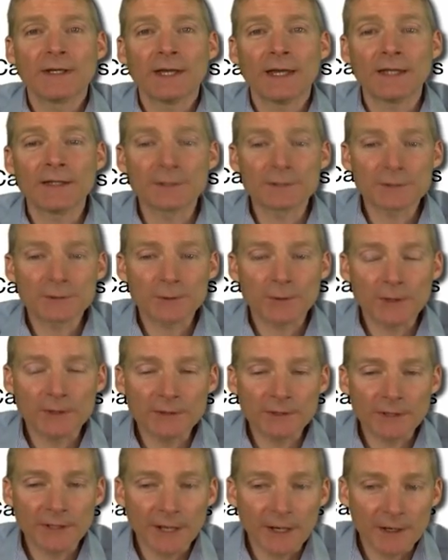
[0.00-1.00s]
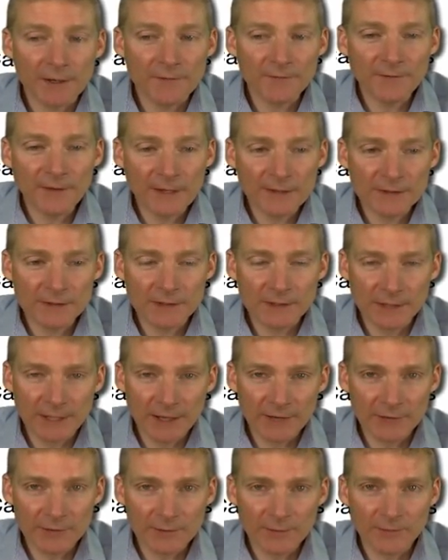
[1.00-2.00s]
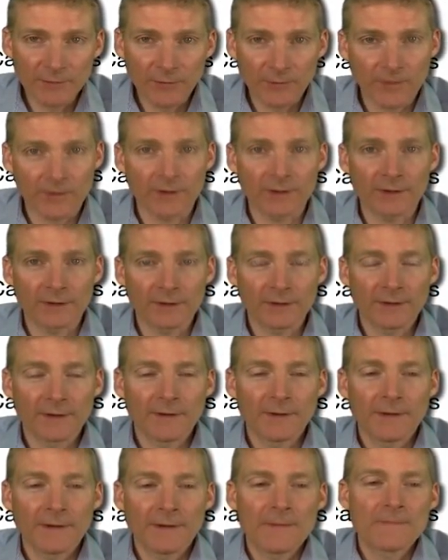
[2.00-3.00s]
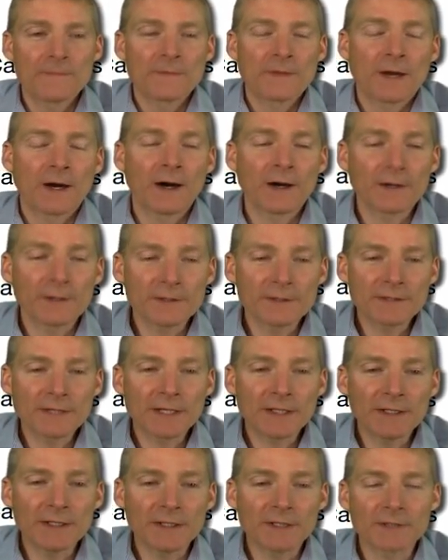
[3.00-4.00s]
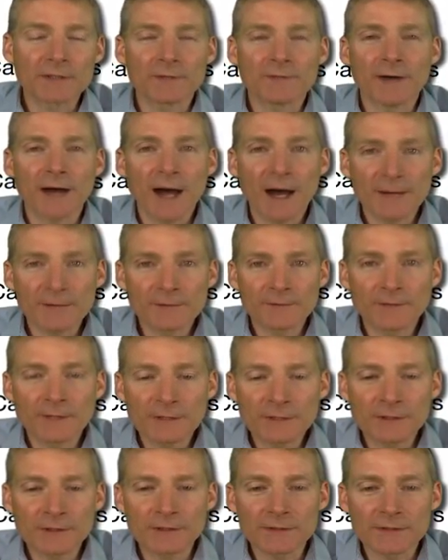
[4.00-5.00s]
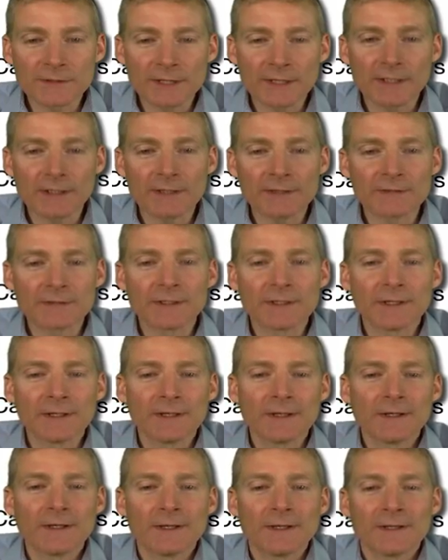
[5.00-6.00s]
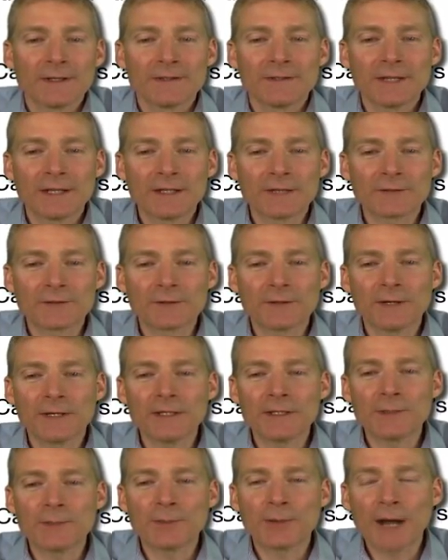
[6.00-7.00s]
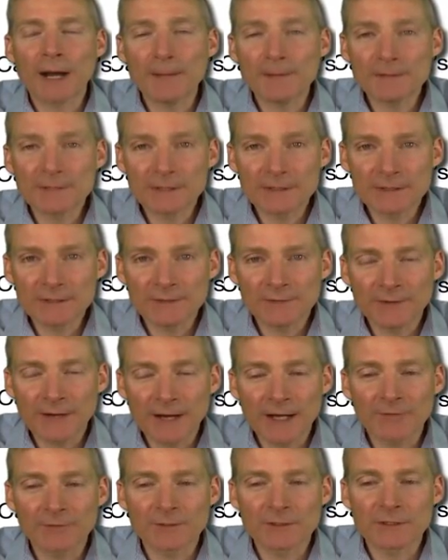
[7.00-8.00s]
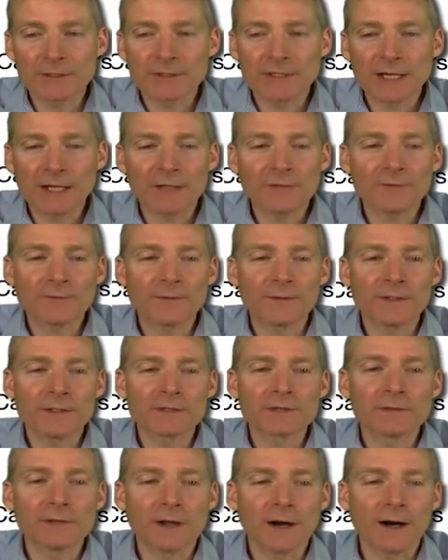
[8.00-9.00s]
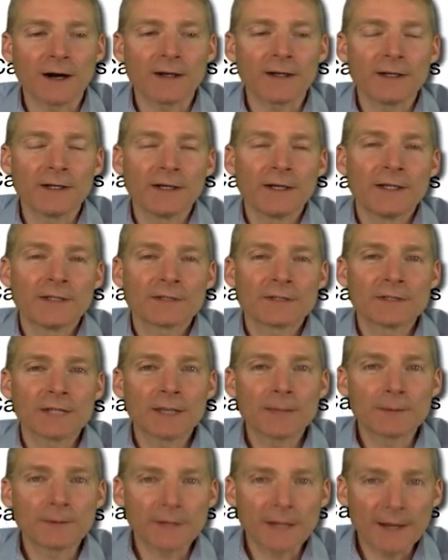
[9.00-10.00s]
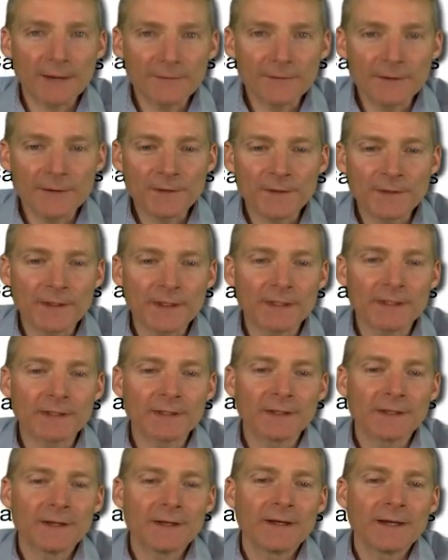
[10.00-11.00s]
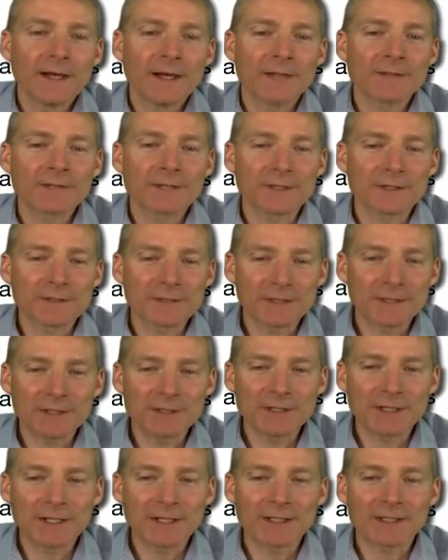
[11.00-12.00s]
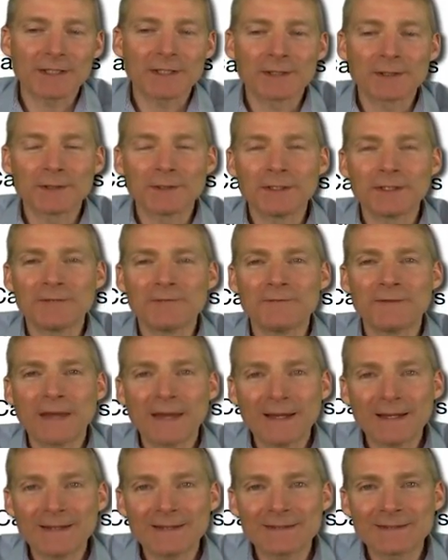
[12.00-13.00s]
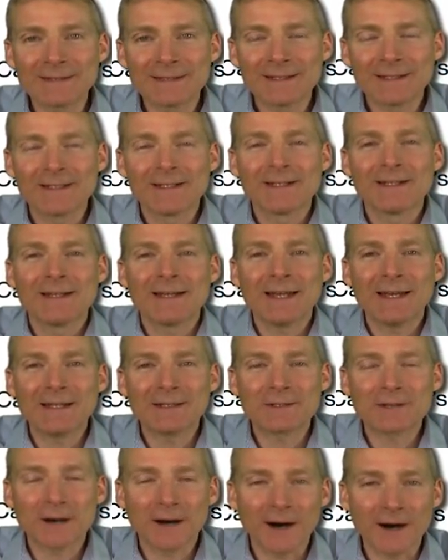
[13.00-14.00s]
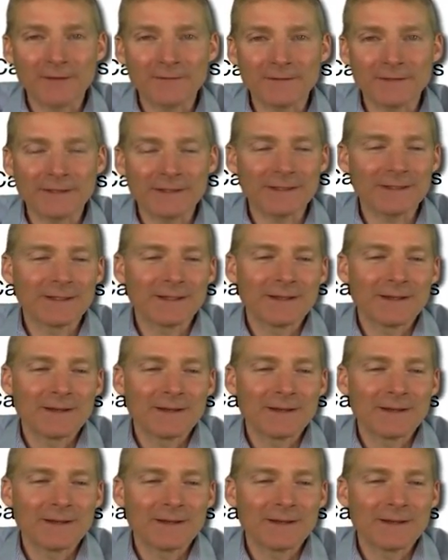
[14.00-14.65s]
and destroys our health faster than ever before. 110 years of observational studies that have created Prop 65, which is California's law, to label everything as carcinogenic, including vans and coffee.